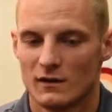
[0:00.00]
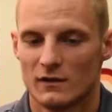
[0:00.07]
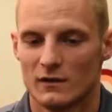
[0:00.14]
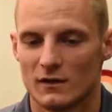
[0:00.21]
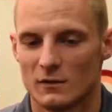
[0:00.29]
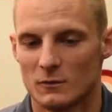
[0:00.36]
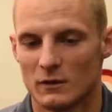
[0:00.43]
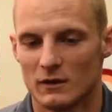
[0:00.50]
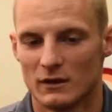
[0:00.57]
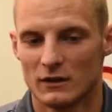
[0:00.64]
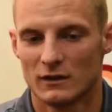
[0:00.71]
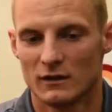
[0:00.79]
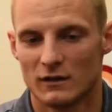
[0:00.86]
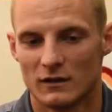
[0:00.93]
Yeah,
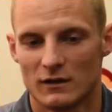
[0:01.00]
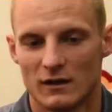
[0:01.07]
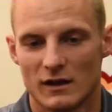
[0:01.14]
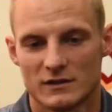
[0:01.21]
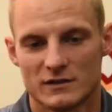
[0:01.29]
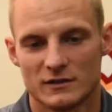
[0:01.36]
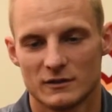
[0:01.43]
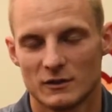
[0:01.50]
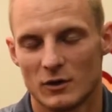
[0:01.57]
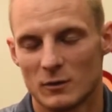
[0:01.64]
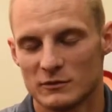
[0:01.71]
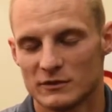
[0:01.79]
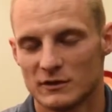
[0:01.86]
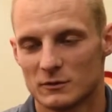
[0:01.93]
well, last year
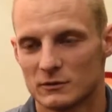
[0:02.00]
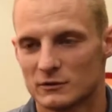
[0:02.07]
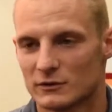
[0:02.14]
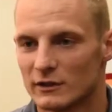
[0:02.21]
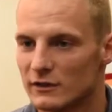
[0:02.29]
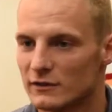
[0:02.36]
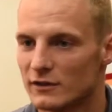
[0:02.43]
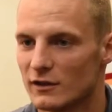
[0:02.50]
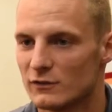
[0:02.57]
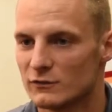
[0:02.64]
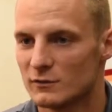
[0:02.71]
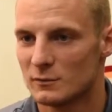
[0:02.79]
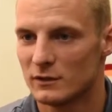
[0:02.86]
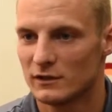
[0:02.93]
obviously was really tough
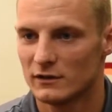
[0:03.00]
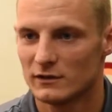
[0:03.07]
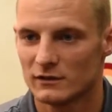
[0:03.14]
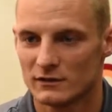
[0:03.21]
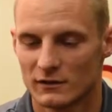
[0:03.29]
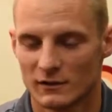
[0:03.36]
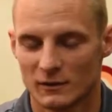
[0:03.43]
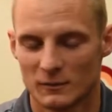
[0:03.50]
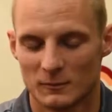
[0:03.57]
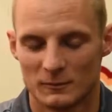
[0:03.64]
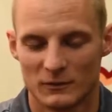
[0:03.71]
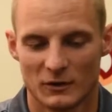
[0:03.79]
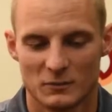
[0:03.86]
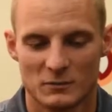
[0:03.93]
for me,
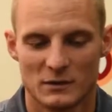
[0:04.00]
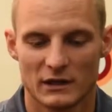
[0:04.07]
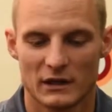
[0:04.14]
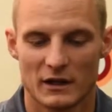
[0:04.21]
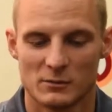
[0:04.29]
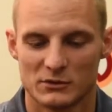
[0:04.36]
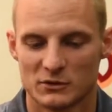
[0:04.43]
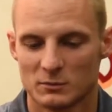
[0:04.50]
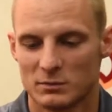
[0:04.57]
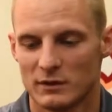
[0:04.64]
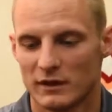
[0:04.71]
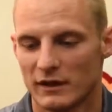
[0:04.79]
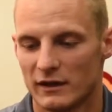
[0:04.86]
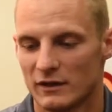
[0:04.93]
not being able to
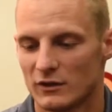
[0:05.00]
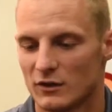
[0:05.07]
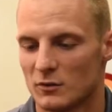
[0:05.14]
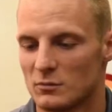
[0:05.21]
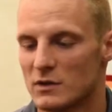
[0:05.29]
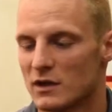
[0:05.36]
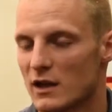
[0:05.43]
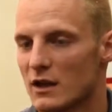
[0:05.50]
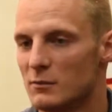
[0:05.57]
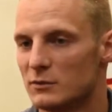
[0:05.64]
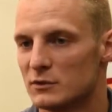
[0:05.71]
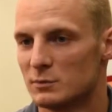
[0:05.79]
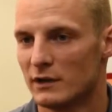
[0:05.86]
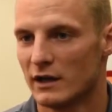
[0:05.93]
play, not being able
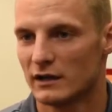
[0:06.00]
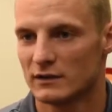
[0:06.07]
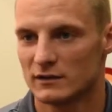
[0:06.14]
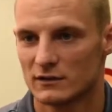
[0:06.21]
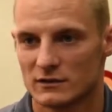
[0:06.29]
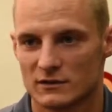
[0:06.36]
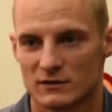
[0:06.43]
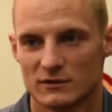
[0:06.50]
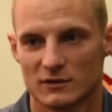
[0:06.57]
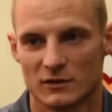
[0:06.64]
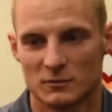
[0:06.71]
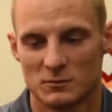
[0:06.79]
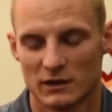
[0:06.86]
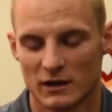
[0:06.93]
to practice,
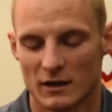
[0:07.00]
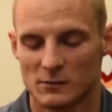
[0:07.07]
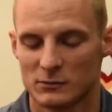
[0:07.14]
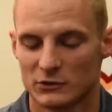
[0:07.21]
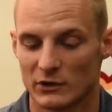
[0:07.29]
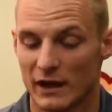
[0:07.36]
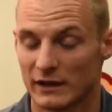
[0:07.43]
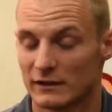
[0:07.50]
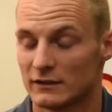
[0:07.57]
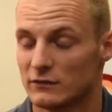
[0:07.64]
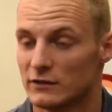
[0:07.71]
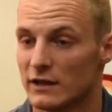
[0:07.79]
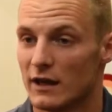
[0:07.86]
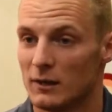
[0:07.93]
not being able to
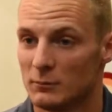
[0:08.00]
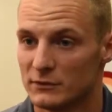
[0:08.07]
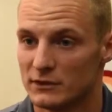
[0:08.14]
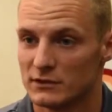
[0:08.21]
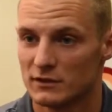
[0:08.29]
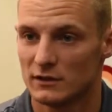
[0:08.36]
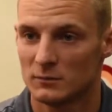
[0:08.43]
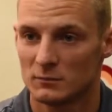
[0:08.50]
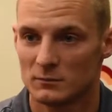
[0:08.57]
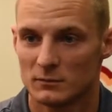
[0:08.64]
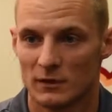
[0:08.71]
actively help the team.